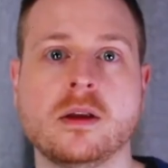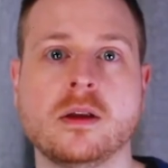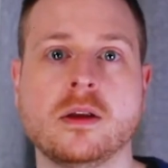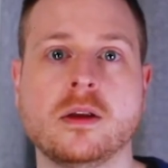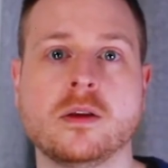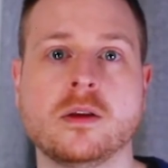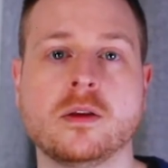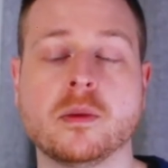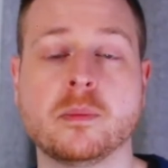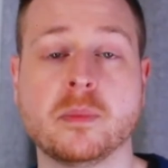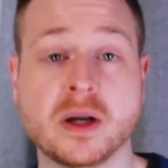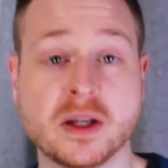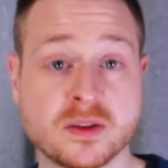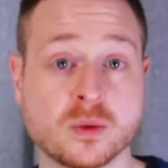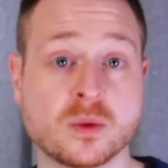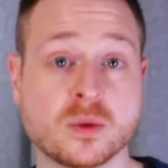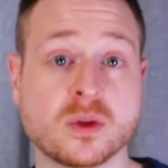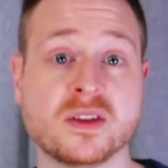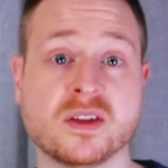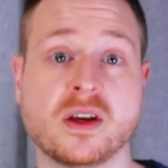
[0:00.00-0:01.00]
The puzzle
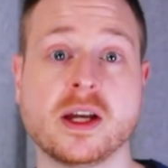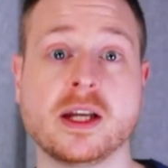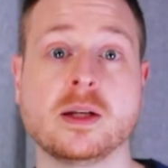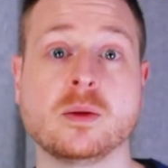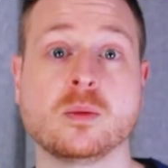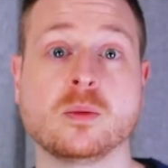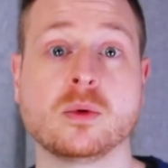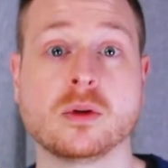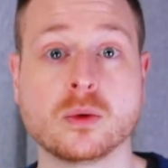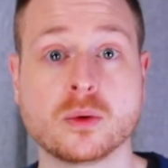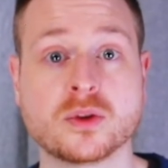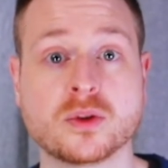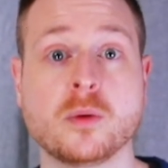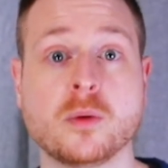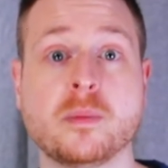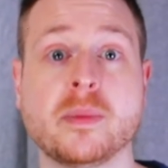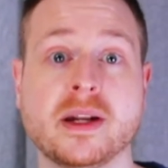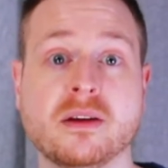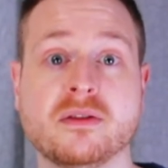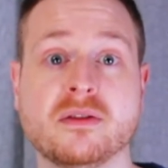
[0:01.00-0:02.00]
design will also
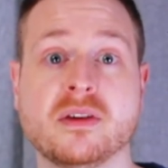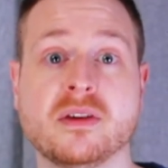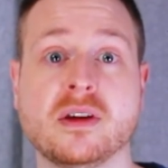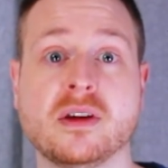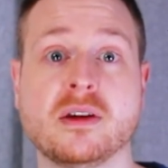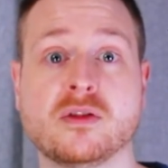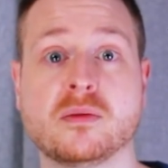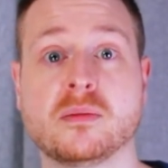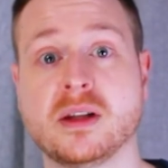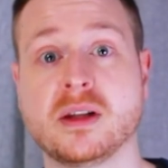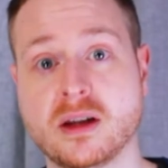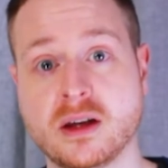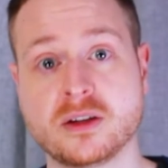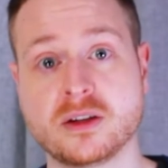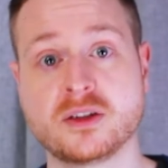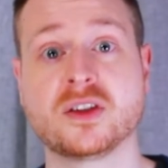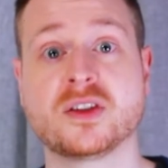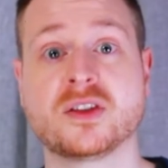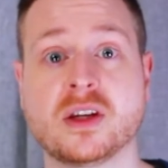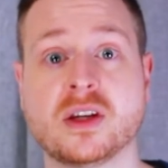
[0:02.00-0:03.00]
benefit from a
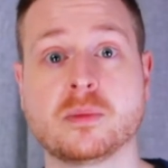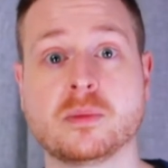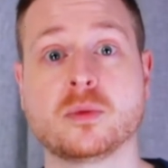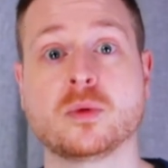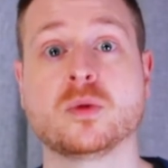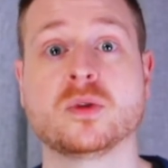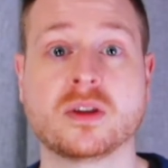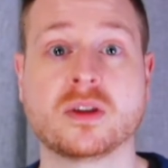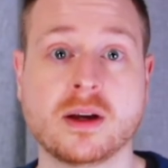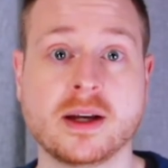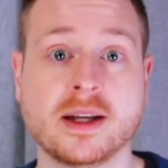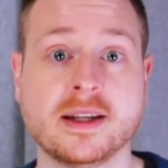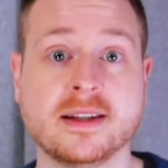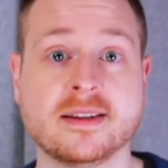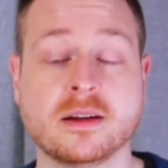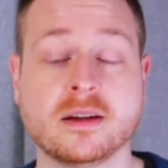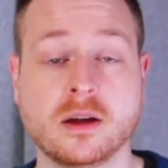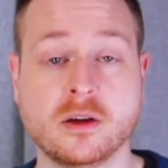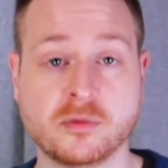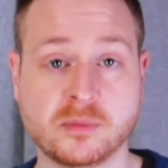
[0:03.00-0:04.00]
larger sample
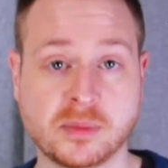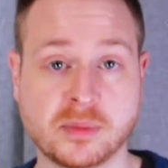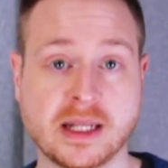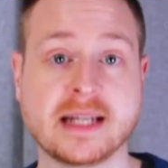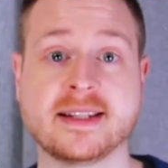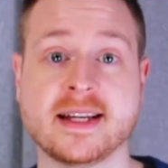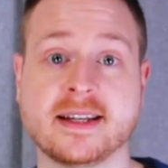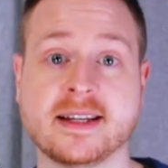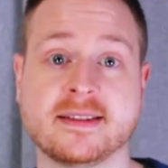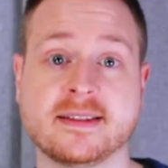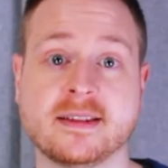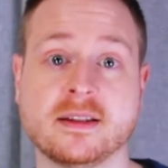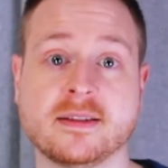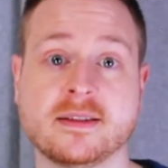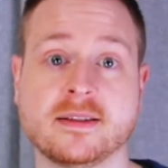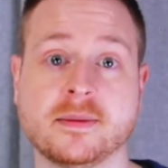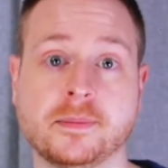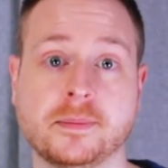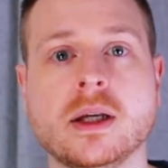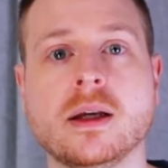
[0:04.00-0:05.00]
size of playtesters.
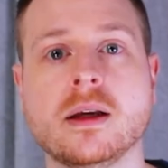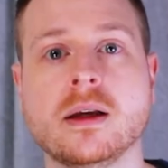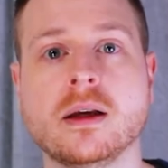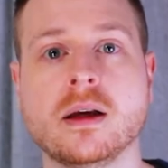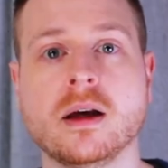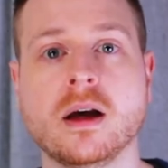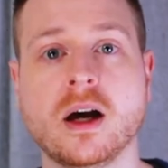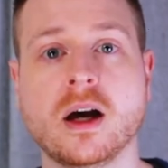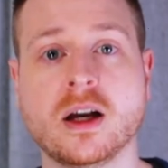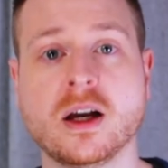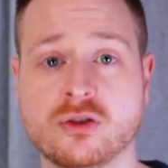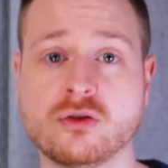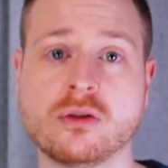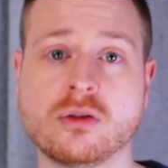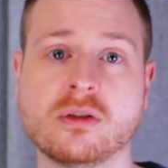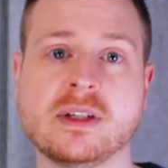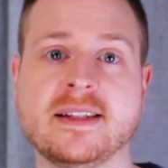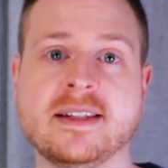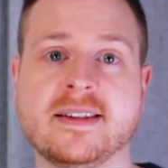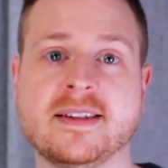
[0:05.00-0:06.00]
I
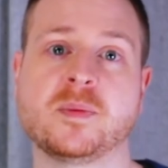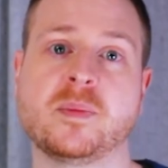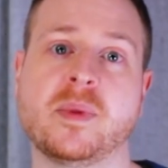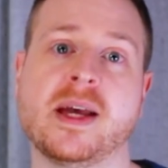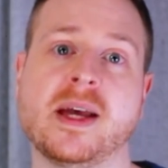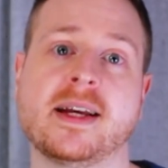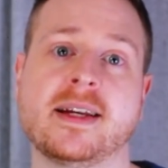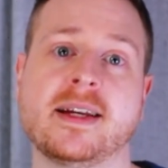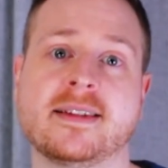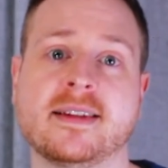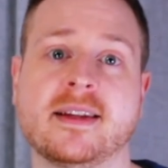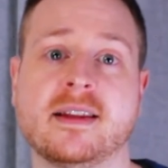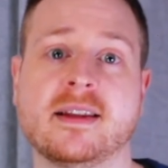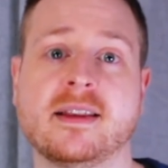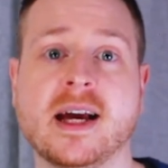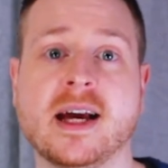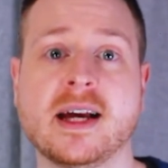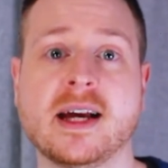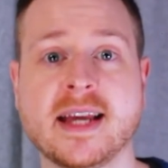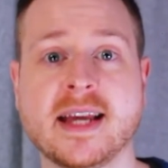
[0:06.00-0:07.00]
strongly suspect
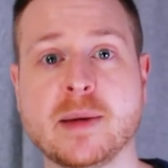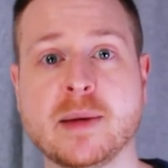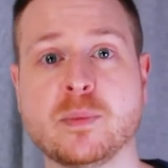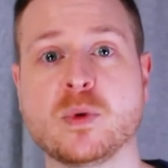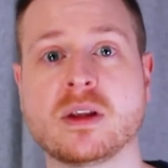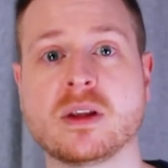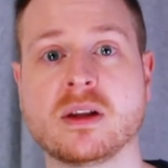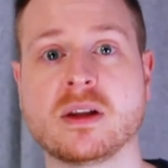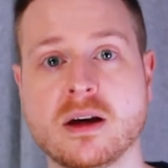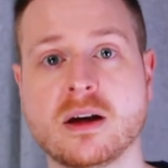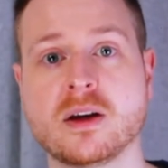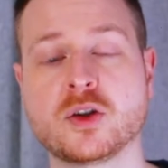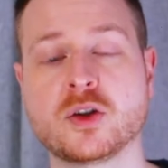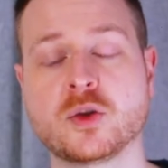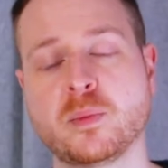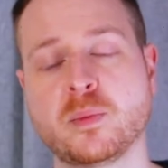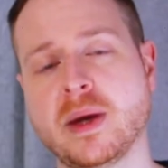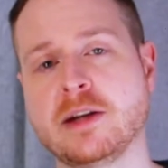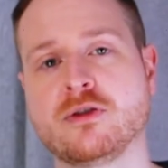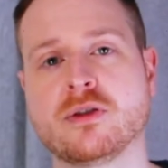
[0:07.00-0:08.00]
that a game with a large
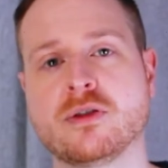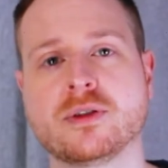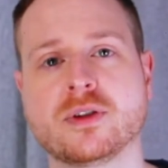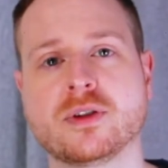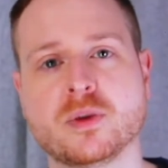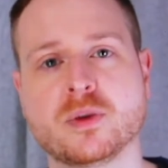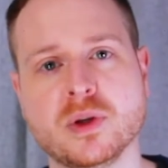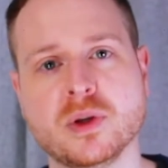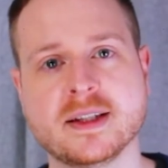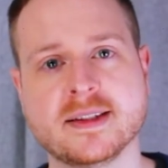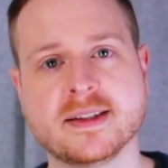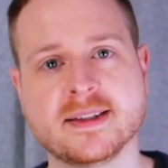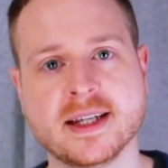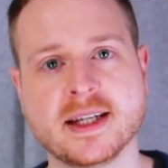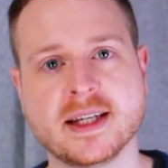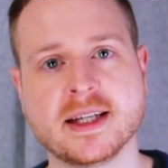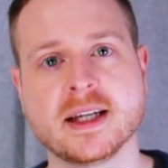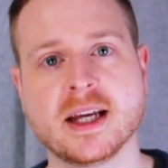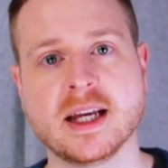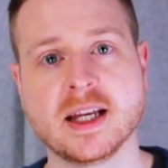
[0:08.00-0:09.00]
Patreon
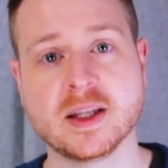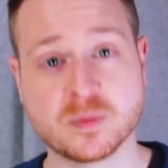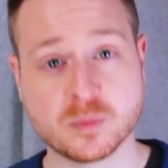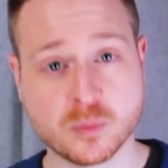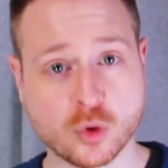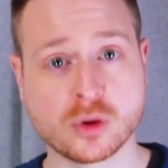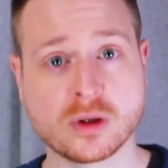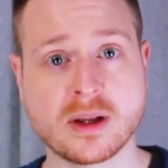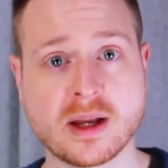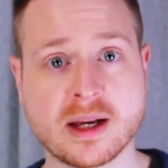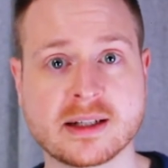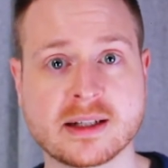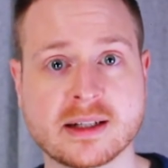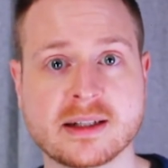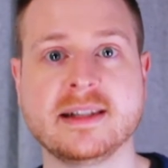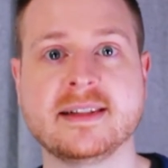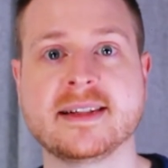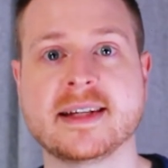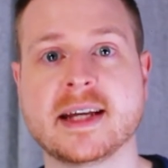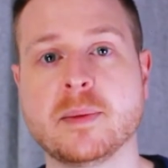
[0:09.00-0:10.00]
community is more likely
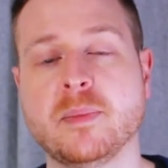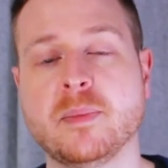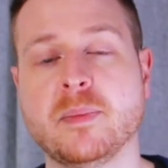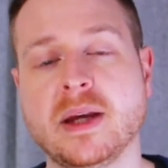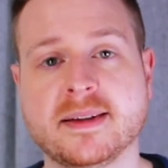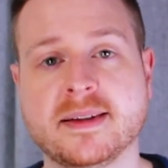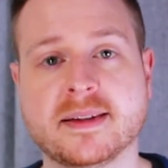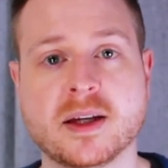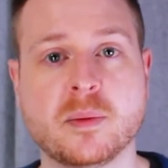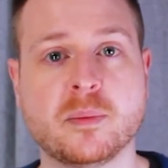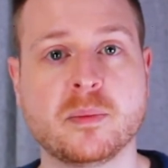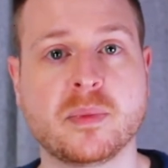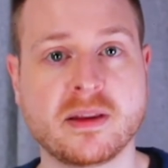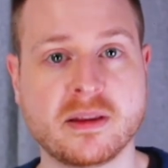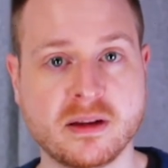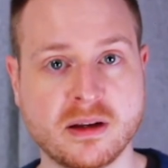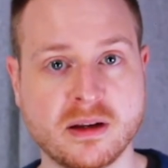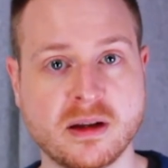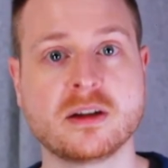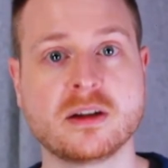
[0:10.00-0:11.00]
to get picked up by the
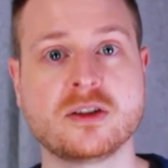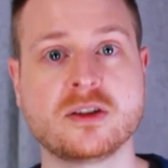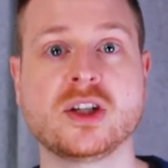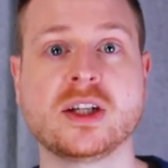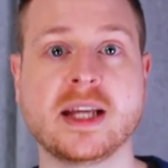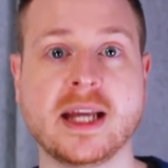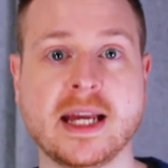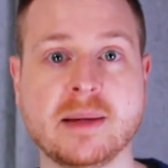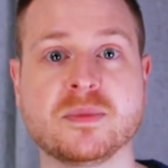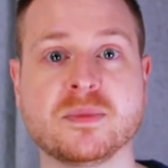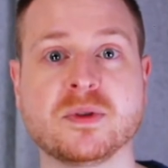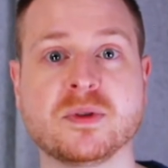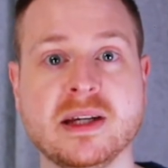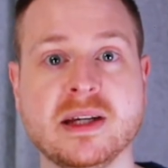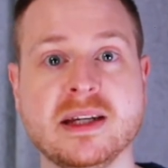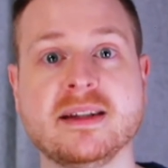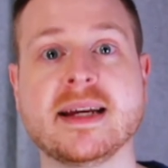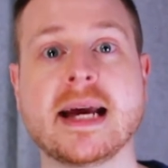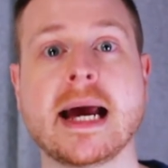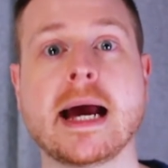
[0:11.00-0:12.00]
larger games
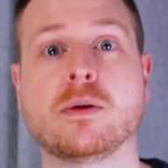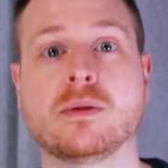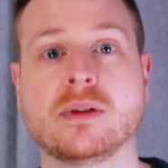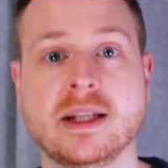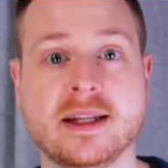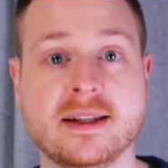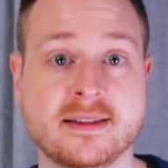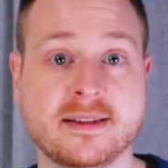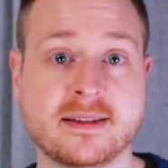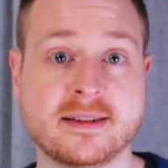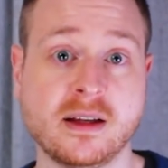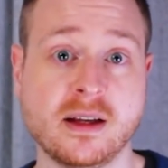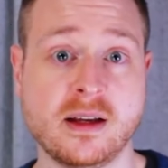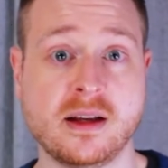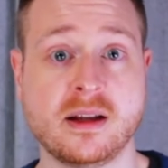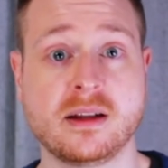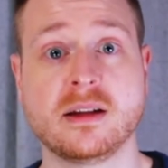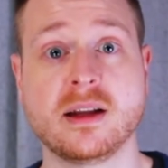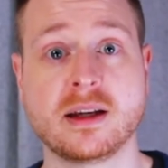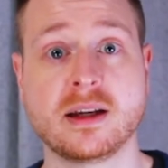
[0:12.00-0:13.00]
media outlets
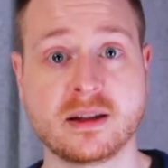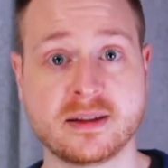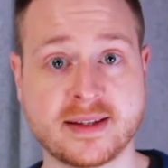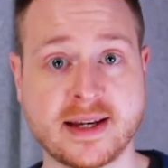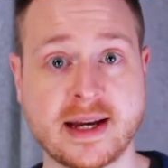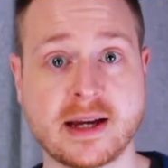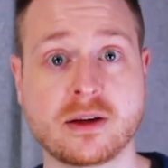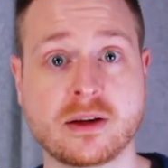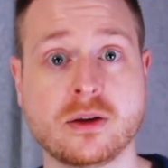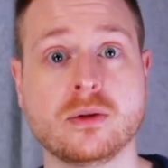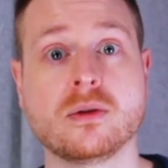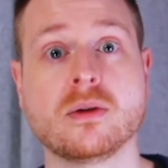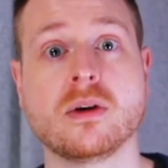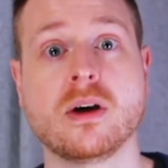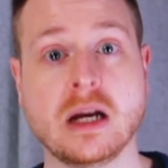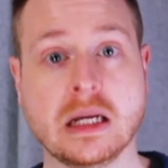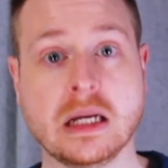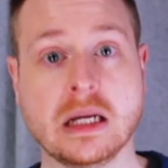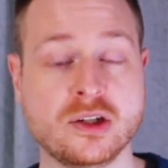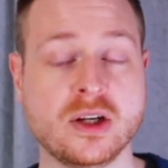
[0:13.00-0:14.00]
like Kotaku,
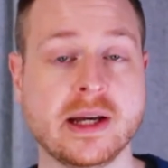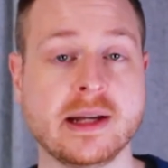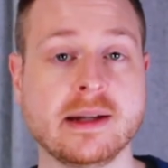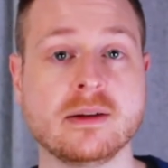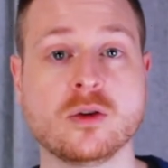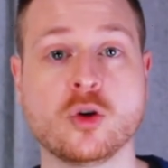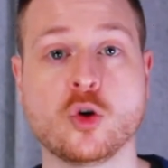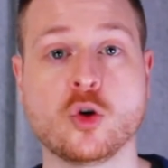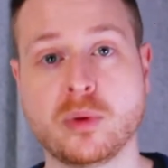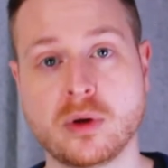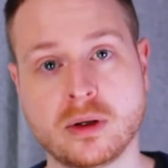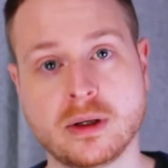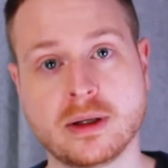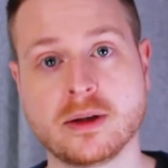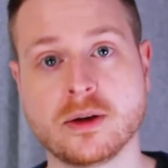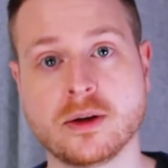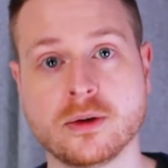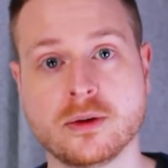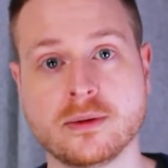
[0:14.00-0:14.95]
IGN or Polygon.